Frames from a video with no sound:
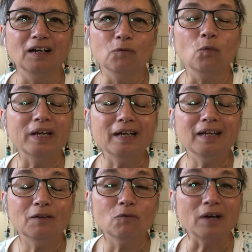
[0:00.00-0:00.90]

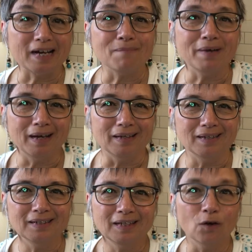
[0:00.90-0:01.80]
we recommend
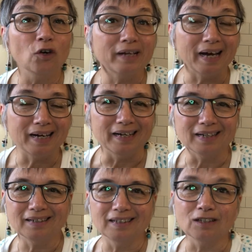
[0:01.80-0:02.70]
organic
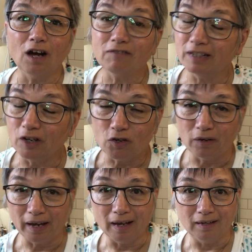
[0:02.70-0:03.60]
as often as you
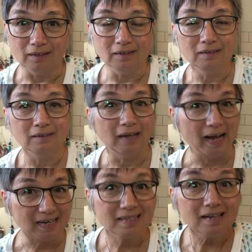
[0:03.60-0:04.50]
can
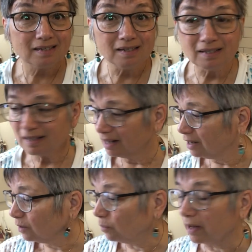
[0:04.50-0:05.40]
access it,
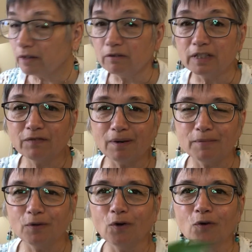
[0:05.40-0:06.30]
whether it's from
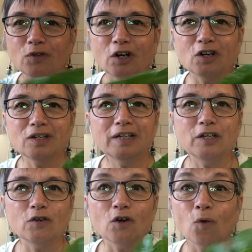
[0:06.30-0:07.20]
your own garden and
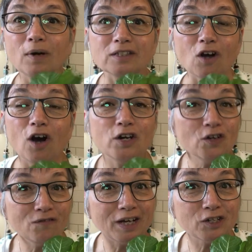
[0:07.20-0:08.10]
you know what's on
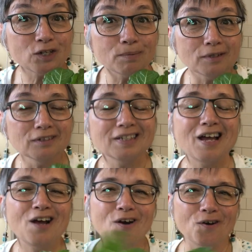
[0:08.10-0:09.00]
your vegetables,
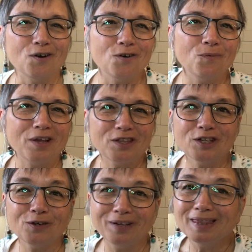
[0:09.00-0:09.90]
or whether
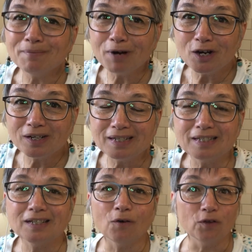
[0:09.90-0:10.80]
you're in the
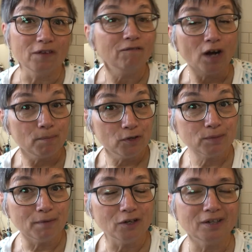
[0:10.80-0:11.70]
market or the farmer's
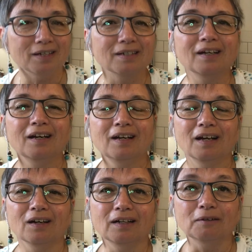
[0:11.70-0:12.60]
market.
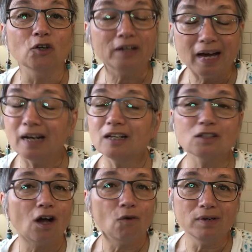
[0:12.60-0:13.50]
Organic is
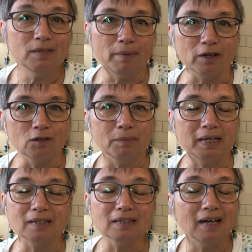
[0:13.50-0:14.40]
always better
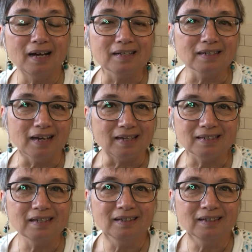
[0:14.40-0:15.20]
because it has less